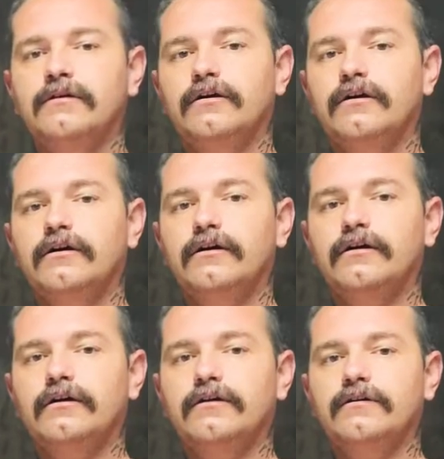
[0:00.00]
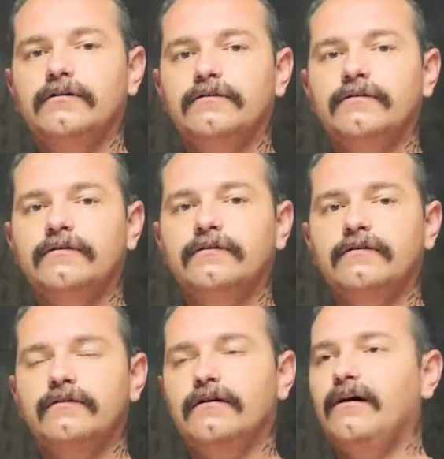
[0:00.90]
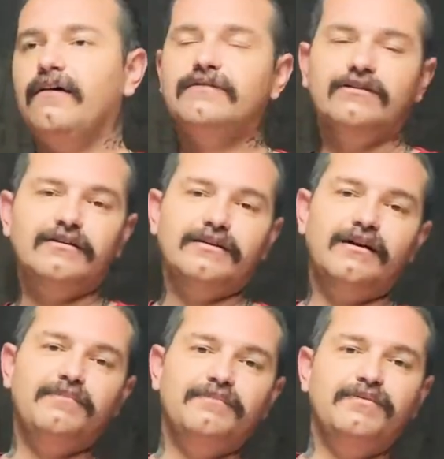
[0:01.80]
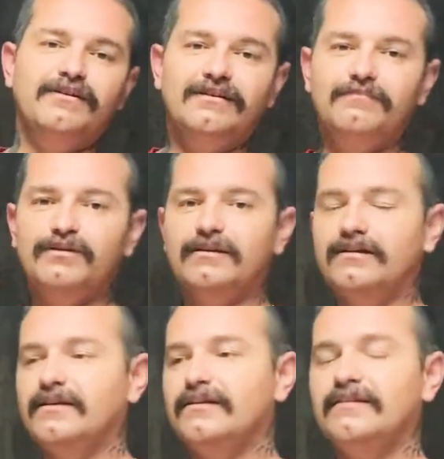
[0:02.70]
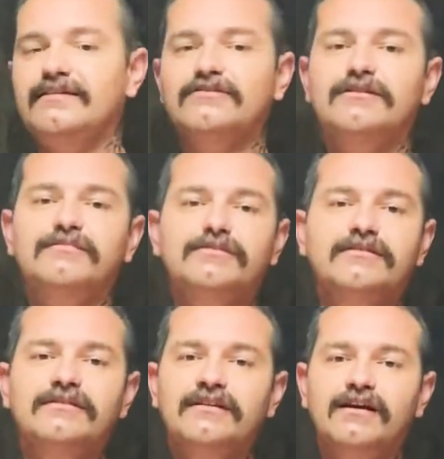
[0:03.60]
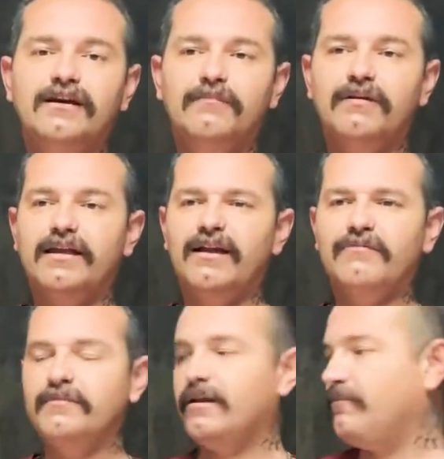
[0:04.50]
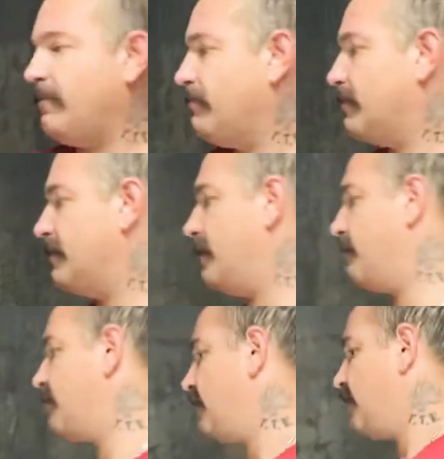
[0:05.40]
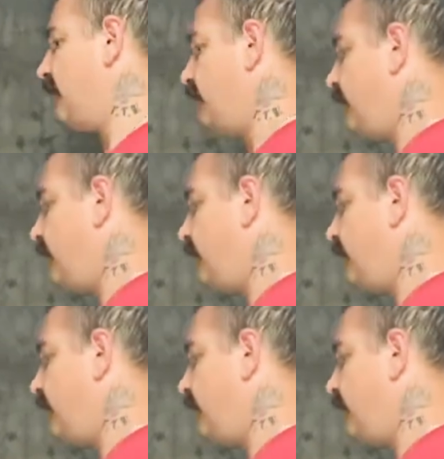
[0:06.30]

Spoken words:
I'll have to look it up and put a link in the description, but I can't remember the name right now.